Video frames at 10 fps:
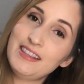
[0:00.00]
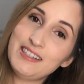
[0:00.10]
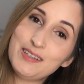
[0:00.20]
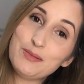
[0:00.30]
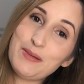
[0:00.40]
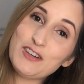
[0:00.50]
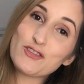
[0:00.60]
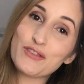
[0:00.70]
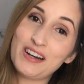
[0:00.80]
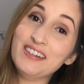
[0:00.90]
This has been
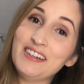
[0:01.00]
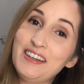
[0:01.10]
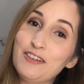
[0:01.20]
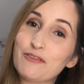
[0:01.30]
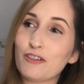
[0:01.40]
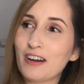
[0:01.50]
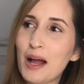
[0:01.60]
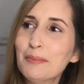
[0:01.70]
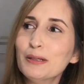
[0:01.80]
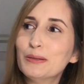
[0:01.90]
trending for a
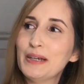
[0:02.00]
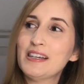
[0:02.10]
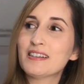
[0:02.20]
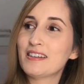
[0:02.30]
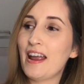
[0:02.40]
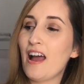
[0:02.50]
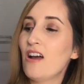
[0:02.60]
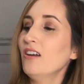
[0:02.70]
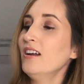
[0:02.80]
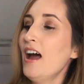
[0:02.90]
couple of weeks
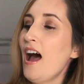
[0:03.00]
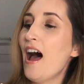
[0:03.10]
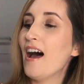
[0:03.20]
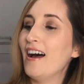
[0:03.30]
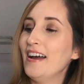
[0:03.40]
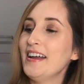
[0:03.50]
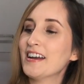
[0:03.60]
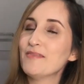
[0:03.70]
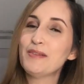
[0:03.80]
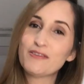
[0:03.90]
now, and
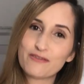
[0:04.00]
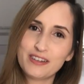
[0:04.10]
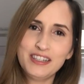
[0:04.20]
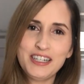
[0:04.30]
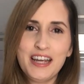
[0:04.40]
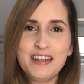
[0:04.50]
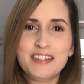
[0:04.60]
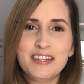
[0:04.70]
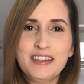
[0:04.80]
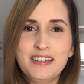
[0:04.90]
I've been really keen
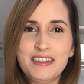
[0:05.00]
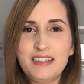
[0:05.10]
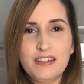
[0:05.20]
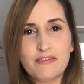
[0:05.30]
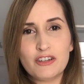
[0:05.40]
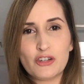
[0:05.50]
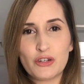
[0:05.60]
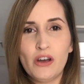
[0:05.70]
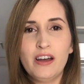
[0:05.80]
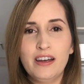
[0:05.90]
to give it a
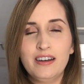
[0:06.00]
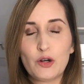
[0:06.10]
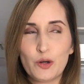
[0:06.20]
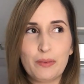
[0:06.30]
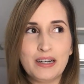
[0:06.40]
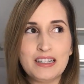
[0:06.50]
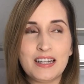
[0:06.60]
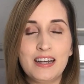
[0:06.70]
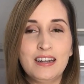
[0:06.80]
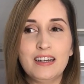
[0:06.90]
shot. No pun
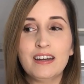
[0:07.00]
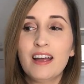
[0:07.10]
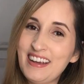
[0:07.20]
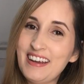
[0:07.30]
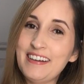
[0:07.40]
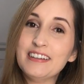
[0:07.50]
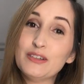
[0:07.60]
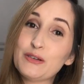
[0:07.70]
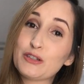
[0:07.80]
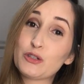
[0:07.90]
intended. It
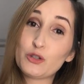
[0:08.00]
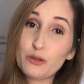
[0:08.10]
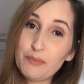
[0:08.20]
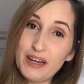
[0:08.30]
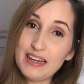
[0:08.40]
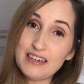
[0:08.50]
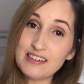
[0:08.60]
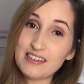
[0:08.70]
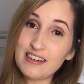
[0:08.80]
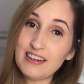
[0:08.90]
looks super
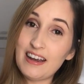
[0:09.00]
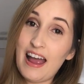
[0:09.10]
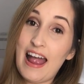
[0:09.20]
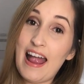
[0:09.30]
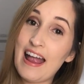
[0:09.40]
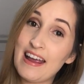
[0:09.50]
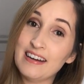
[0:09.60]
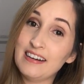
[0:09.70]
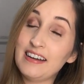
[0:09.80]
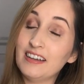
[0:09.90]
easy
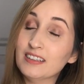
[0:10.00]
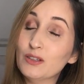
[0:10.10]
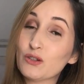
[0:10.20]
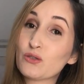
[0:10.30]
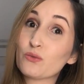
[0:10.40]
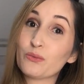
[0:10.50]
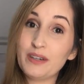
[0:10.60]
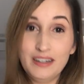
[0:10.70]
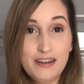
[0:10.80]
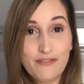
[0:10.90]
and it looks
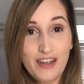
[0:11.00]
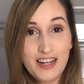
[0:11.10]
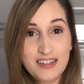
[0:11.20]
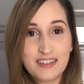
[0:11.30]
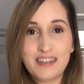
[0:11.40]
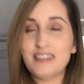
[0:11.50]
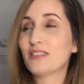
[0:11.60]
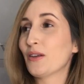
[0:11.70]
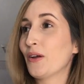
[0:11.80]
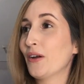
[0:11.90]
really fancy,
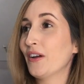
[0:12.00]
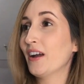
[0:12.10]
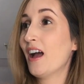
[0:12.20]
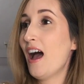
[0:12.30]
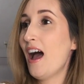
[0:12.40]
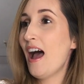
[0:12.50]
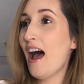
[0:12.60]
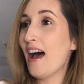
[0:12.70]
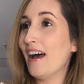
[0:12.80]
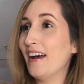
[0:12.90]
so
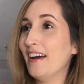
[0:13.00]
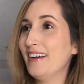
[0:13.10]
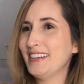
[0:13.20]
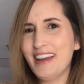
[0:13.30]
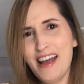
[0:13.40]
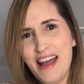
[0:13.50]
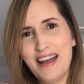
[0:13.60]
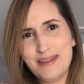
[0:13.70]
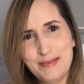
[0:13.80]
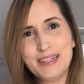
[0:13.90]
yeah,
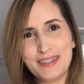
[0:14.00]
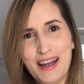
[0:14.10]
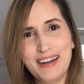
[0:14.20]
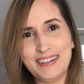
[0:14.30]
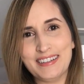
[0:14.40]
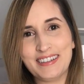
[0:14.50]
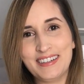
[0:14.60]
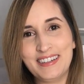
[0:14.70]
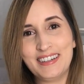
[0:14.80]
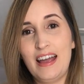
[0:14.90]
I'm excited.
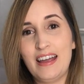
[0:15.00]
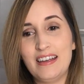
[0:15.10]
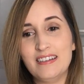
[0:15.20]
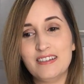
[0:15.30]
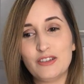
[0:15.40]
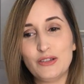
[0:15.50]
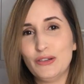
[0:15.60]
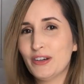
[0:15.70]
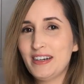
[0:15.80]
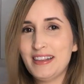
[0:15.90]
And you
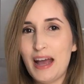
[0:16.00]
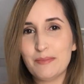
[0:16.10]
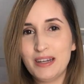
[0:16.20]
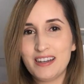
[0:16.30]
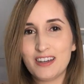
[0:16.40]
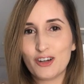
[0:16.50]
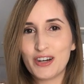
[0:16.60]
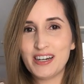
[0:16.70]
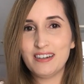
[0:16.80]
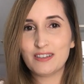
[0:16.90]
don't need that many
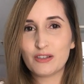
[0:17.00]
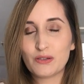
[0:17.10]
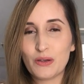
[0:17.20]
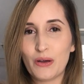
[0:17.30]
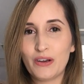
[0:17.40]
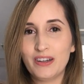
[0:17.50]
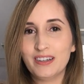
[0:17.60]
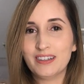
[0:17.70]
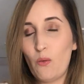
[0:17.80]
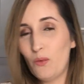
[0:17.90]
ingredients,
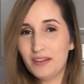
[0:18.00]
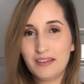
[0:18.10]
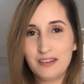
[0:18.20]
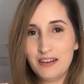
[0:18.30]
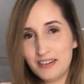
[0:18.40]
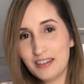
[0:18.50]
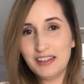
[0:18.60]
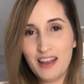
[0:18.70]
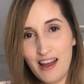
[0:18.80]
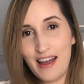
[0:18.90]
so what's not to
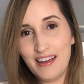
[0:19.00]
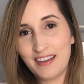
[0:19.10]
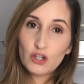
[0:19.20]
like?